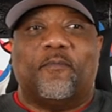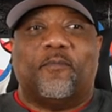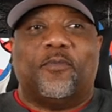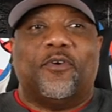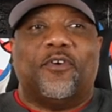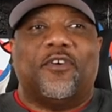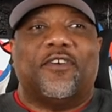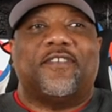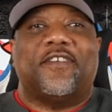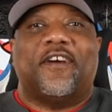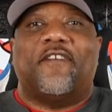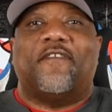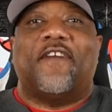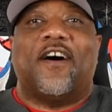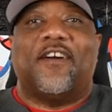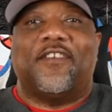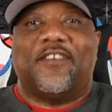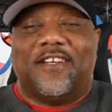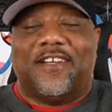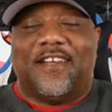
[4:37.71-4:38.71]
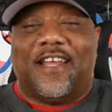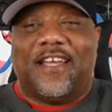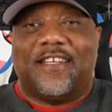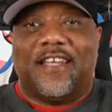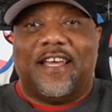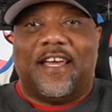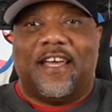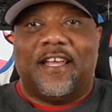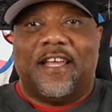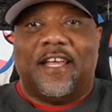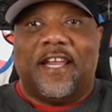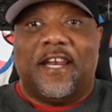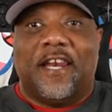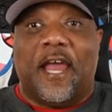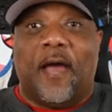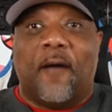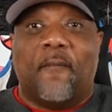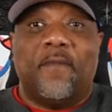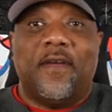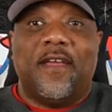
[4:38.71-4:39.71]
put herself out there like that.
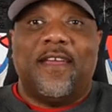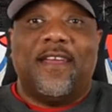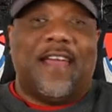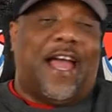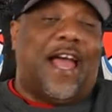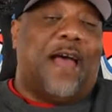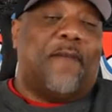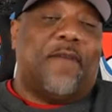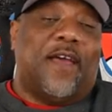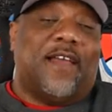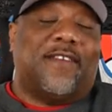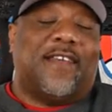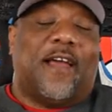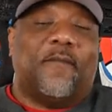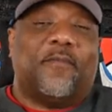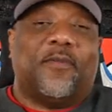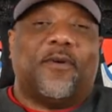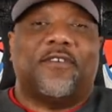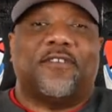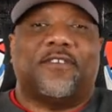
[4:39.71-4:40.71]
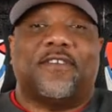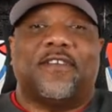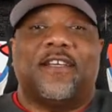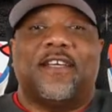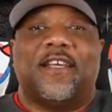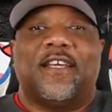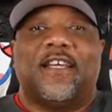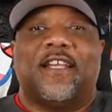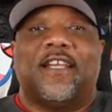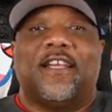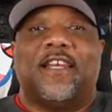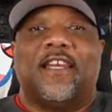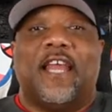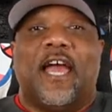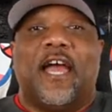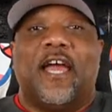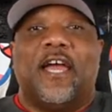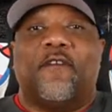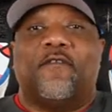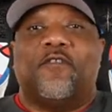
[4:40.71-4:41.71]
Now me, I'm that type person.
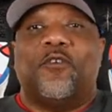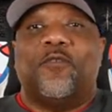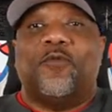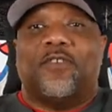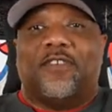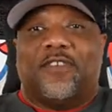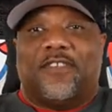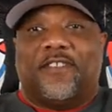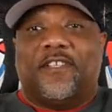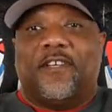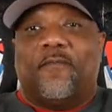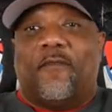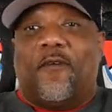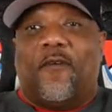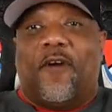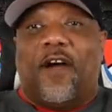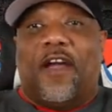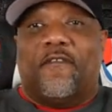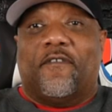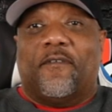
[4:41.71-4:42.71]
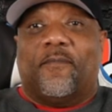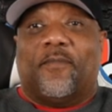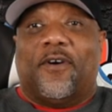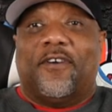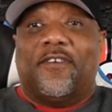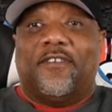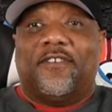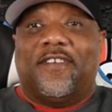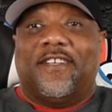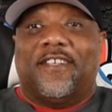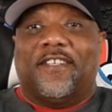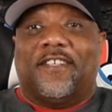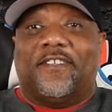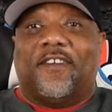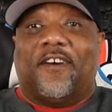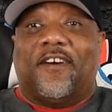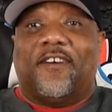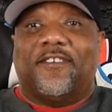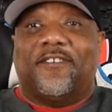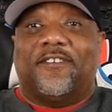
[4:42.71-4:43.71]
Now if you was to see my wife in person and to
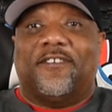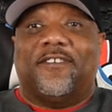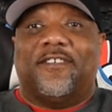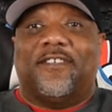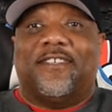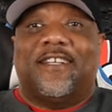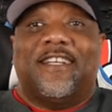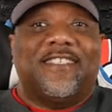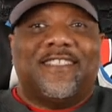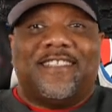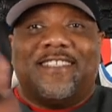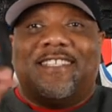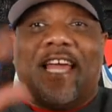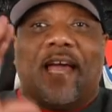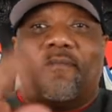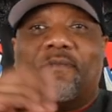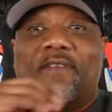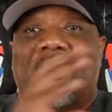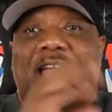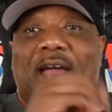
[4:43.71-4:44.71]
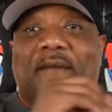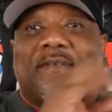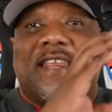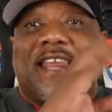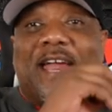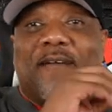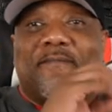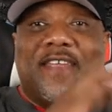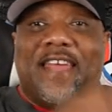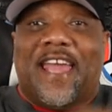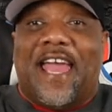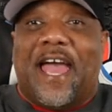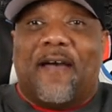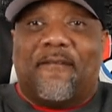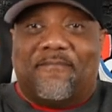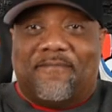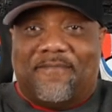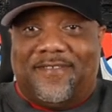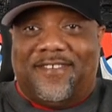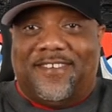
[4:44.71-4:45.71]
talk to her, she's yappy yappy yappy yap.
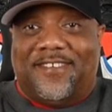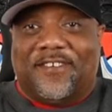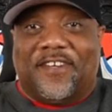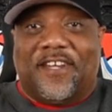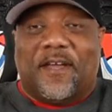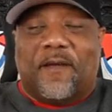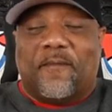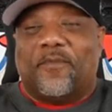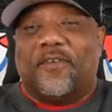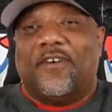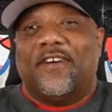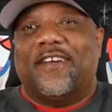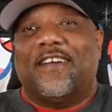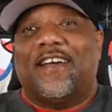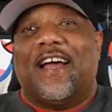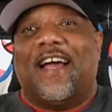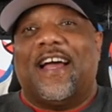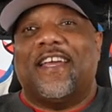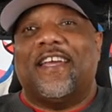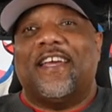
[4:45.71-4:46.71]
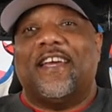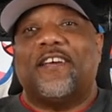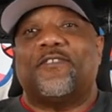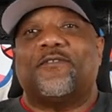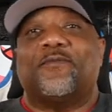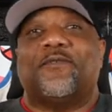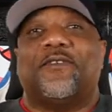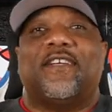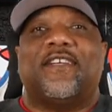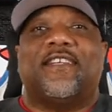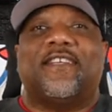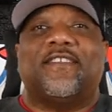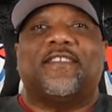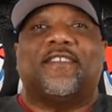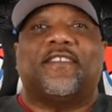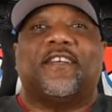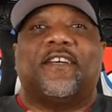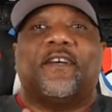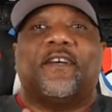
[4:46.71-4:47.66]
Okay, but I guess when it's